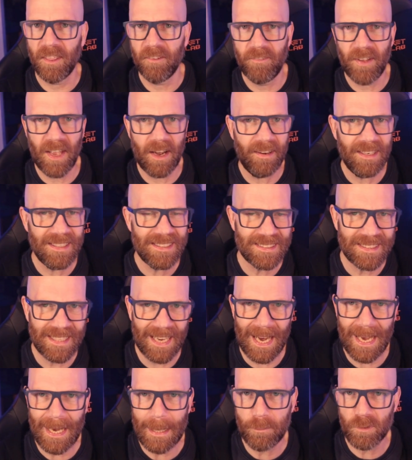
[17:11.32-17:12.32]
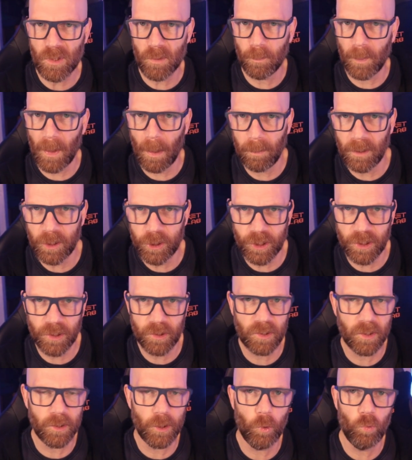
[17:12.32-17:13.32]
for the various games and
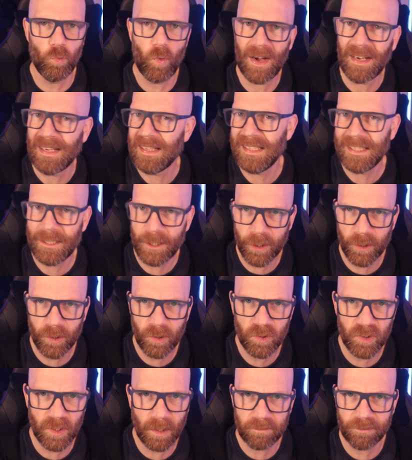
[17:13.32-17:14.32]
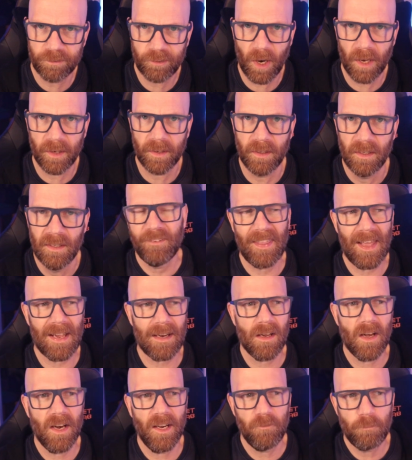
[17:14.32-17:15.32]
publishers that you regularly use up front for
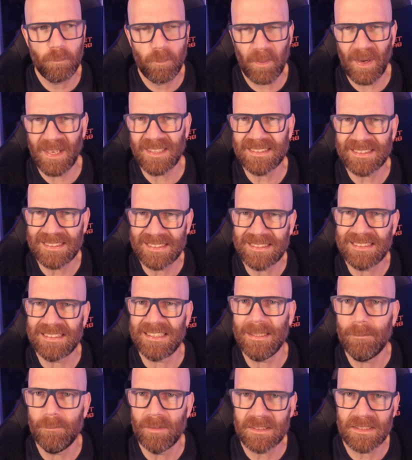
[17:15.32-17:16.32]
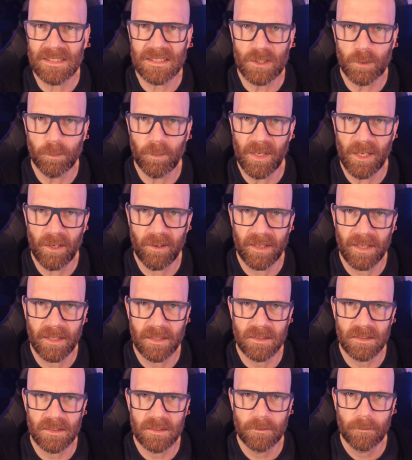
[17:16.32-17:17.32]
that kind of best seamless
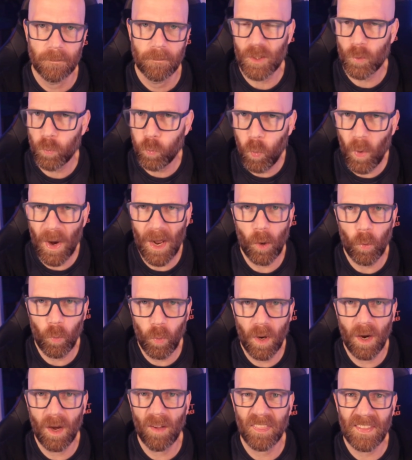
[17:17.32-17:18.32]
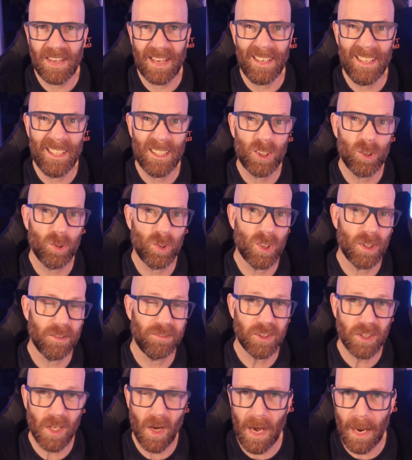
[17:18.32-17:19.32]
experience. It's well worth that initial sort
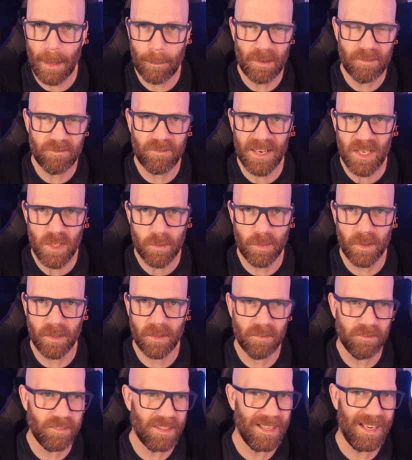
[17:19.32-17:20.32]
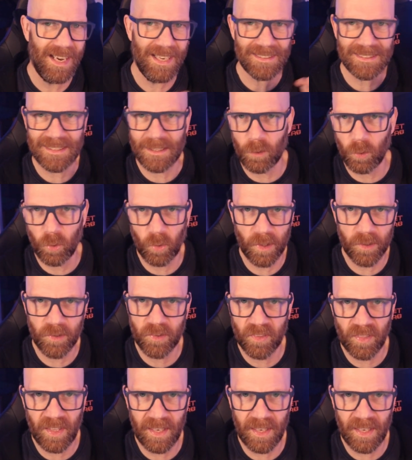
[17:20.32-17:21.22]
of time investment of connecting all those